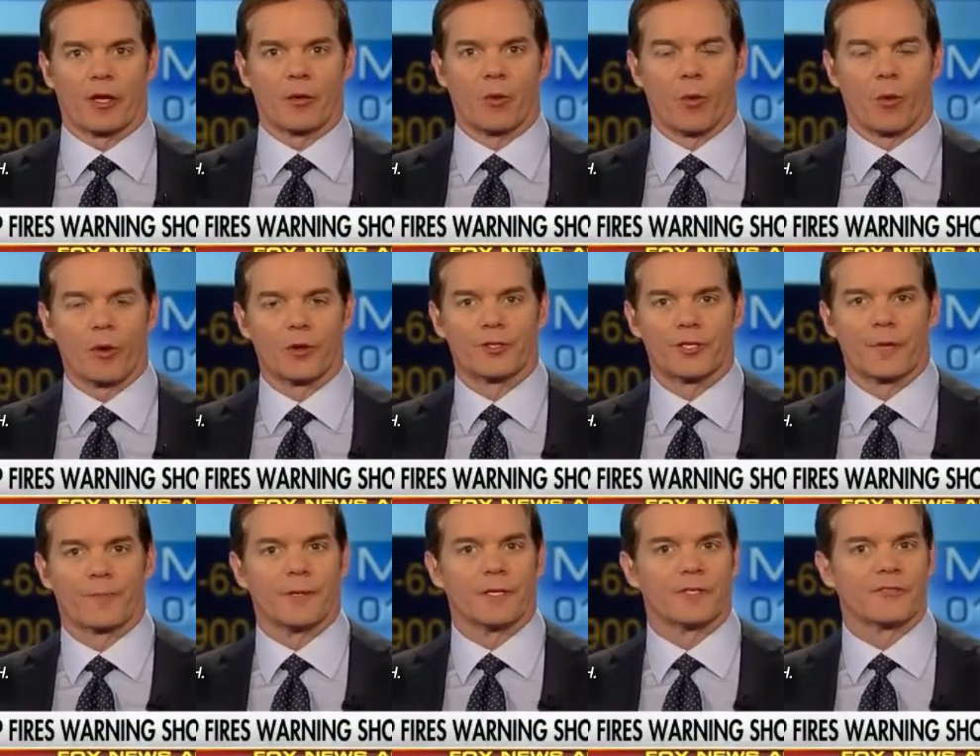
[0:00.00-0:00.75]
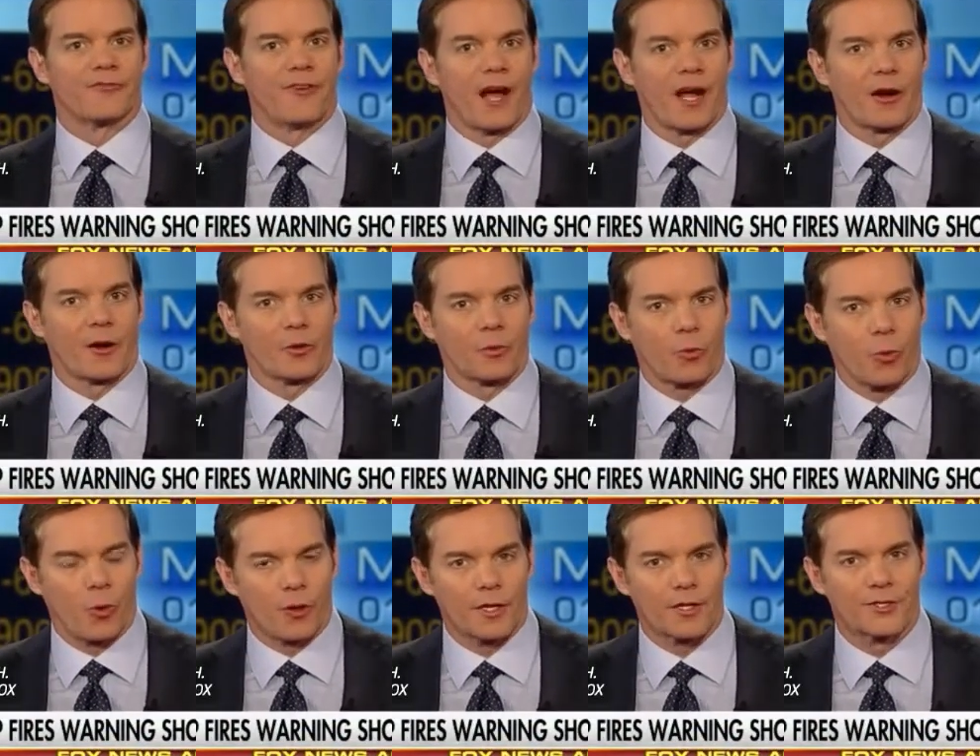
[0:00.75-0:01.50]
an American warship has
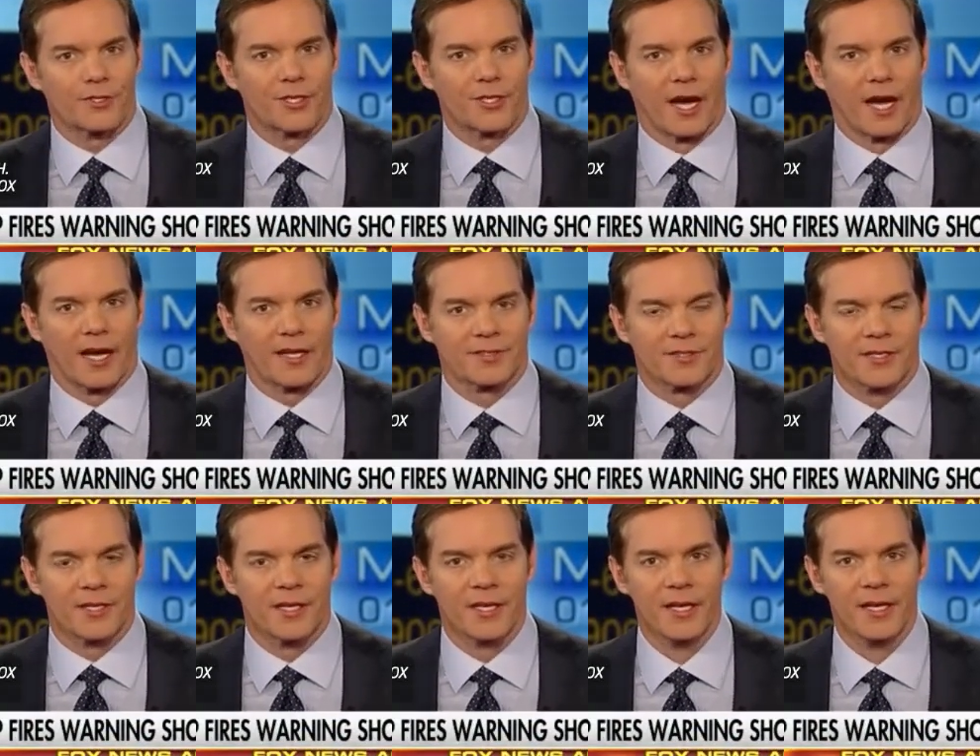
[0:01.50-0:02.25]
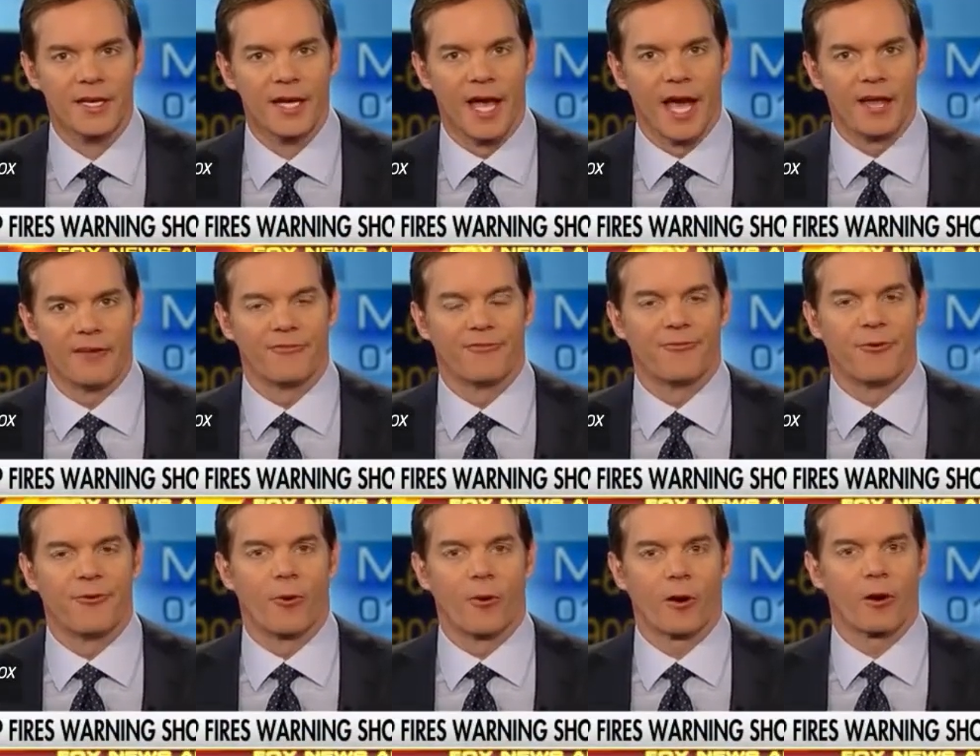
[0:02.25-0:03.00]
fired warning shots
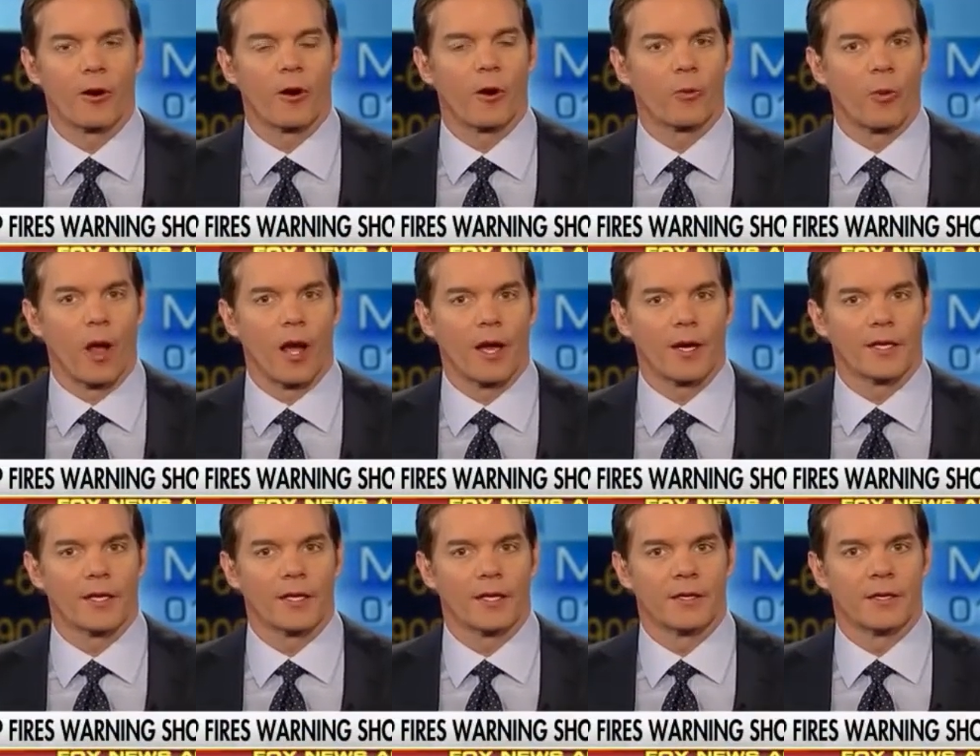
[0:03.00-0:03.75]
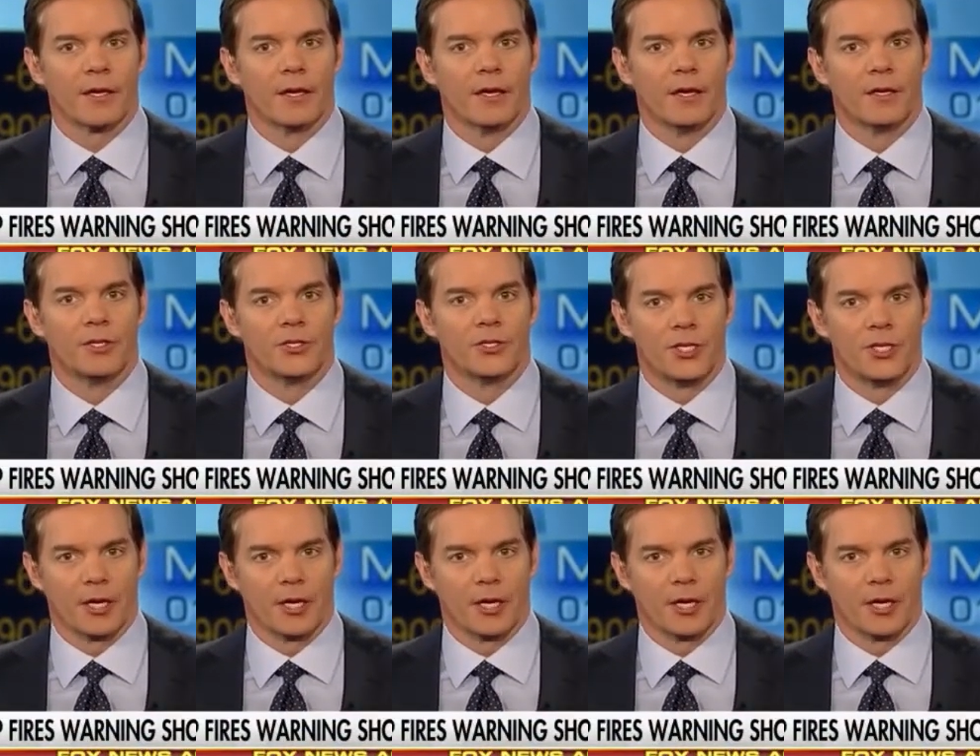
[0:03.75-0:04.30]
at four Iranian